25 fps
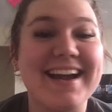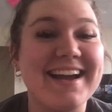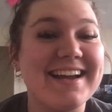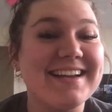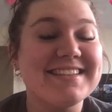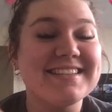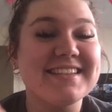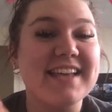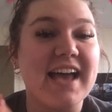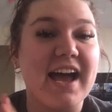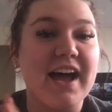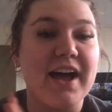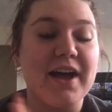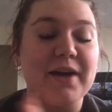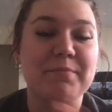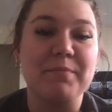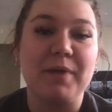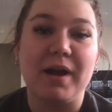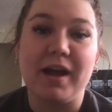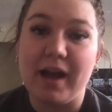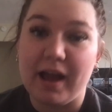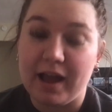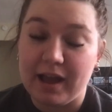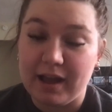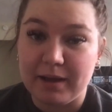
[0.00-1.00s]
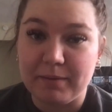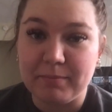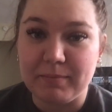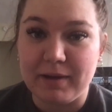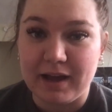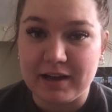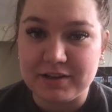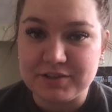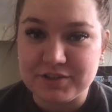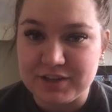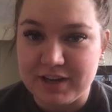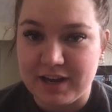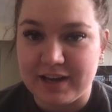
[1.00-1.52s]
guys, um, I am
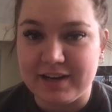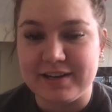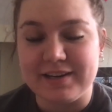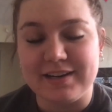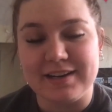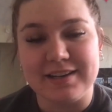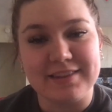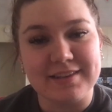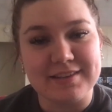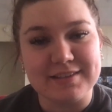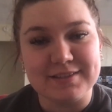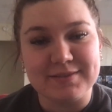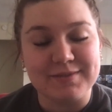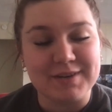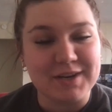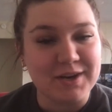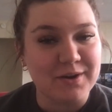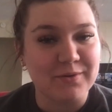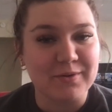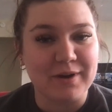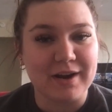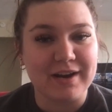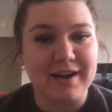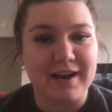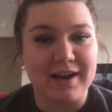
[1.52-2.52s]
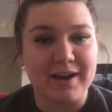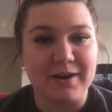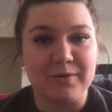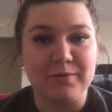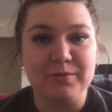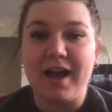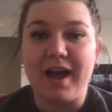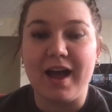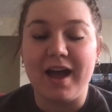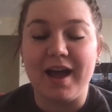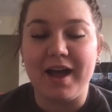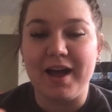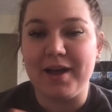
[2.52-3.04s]
actually editing this video right now,
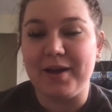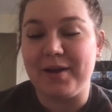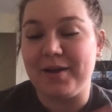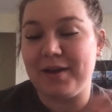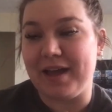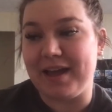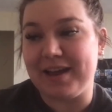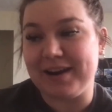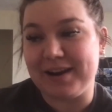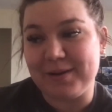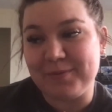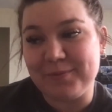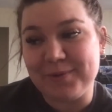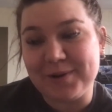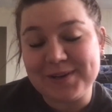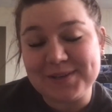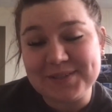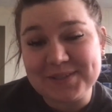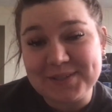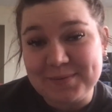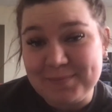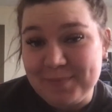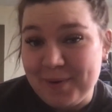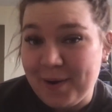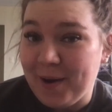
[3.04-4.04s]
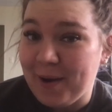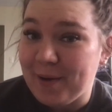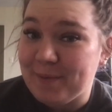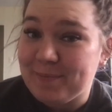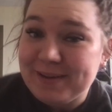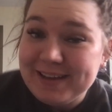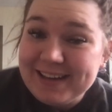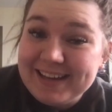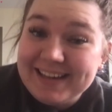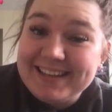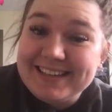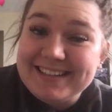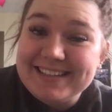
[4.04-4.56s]
uh, and I wanted to pop
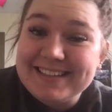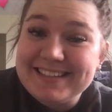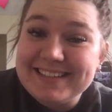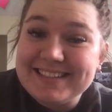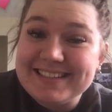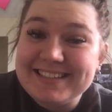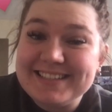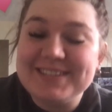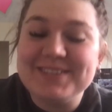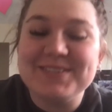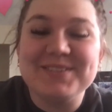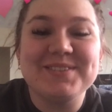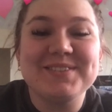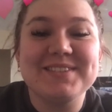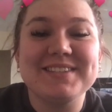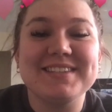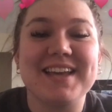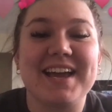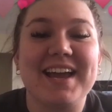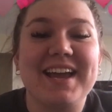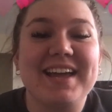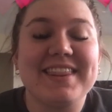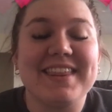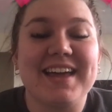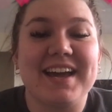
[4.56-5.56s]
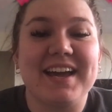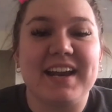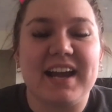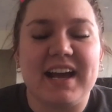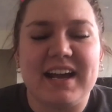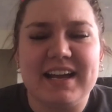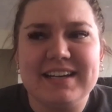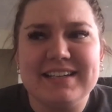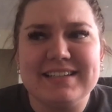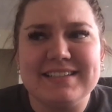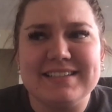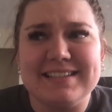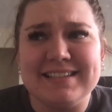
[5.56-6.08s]
in to say that
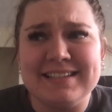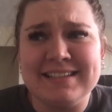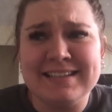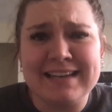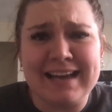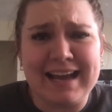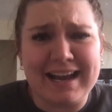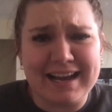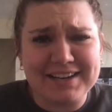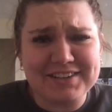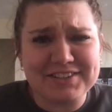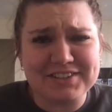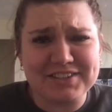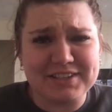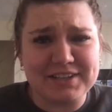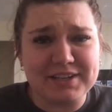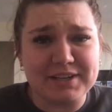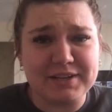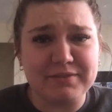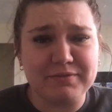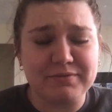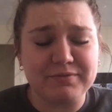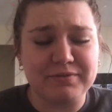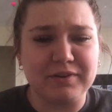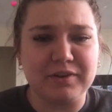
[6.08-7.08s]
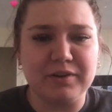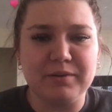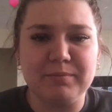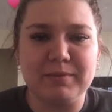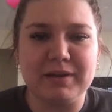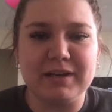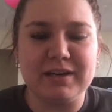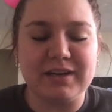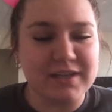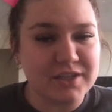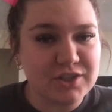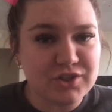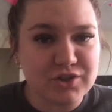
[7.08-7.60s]
I didn't actually film
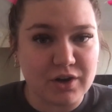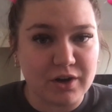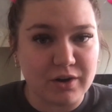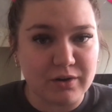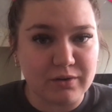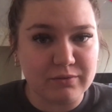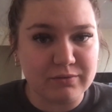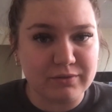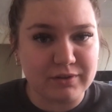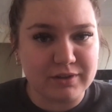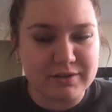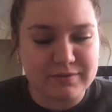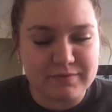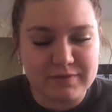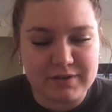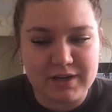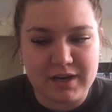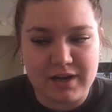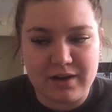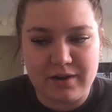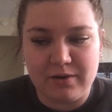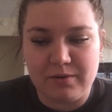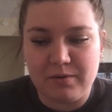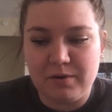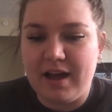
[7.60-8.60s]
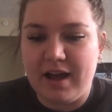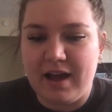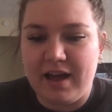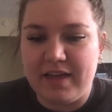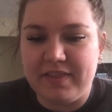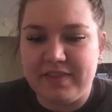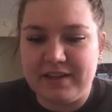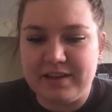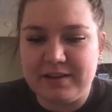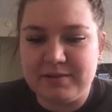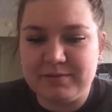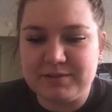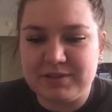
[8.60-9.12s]
an intro for this video. I
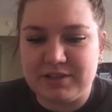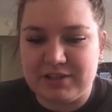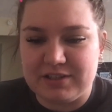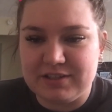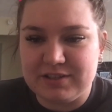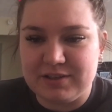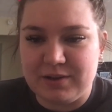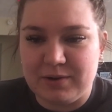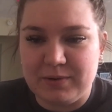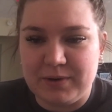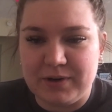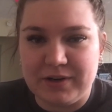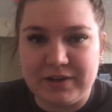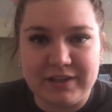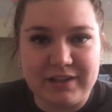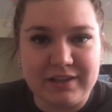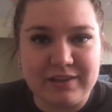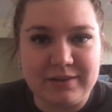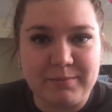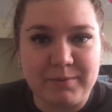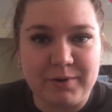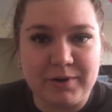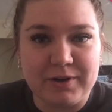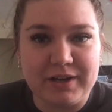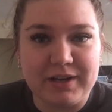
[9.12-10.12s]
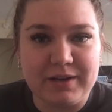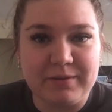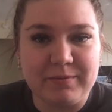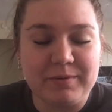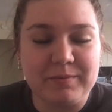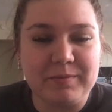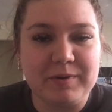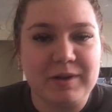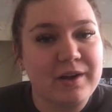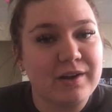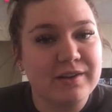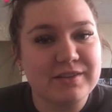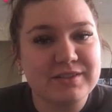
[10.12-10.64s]
think it was just so early in the morning when
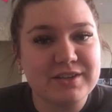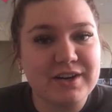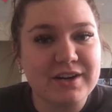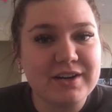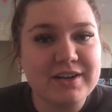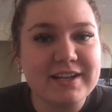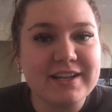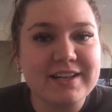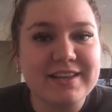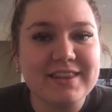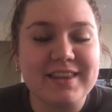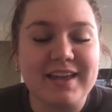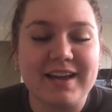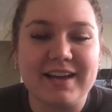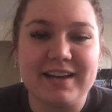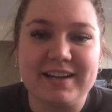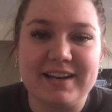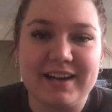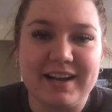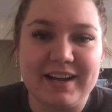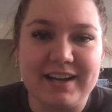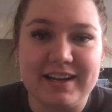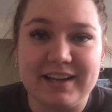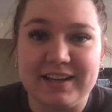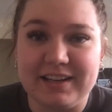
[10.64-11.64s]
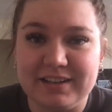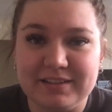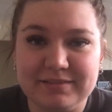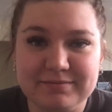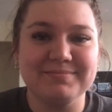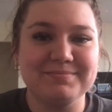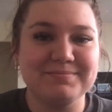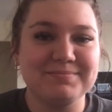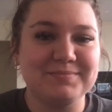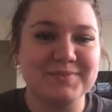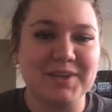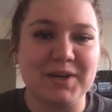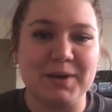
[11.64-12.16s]
we got started that I
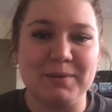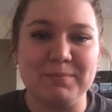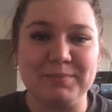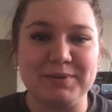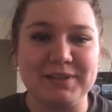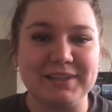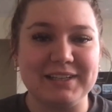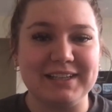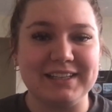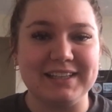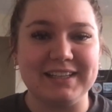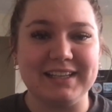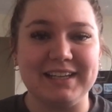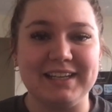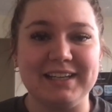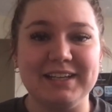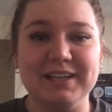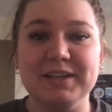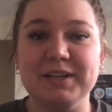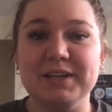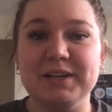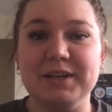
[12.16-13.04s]
completely